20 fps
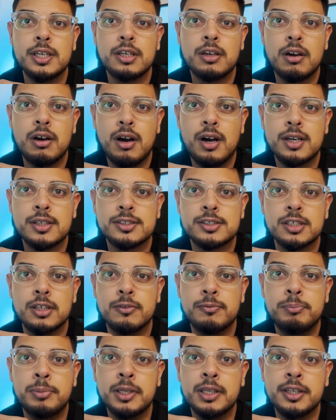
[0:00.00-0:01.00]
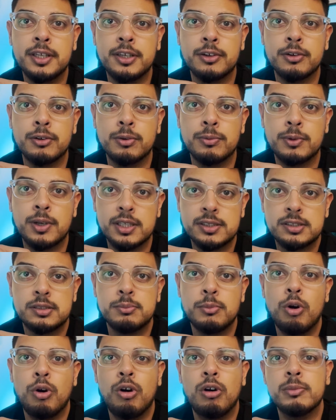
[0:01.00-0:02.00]
cost of building your
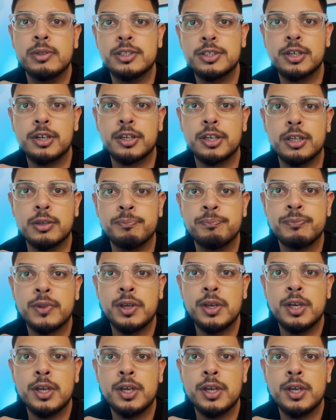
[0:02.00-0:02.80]
custom home in Turkey.